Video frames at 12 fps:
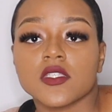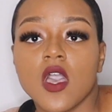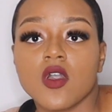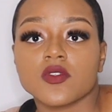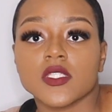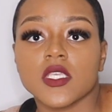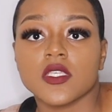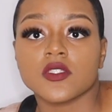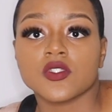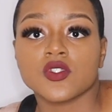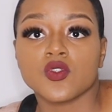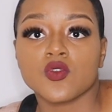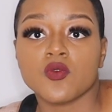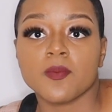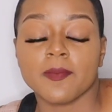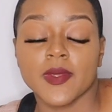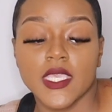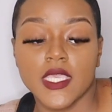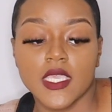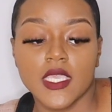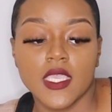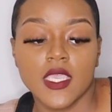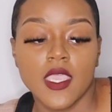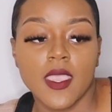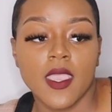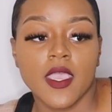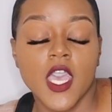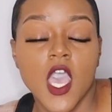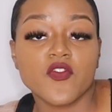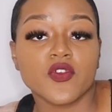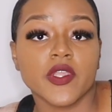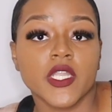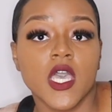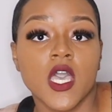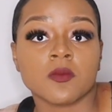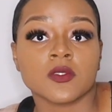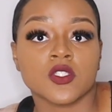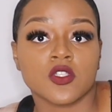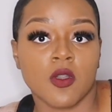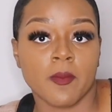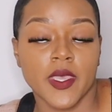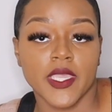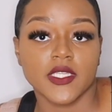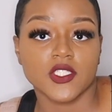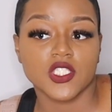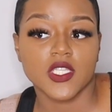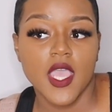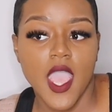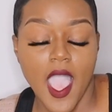goes into me covering up so much.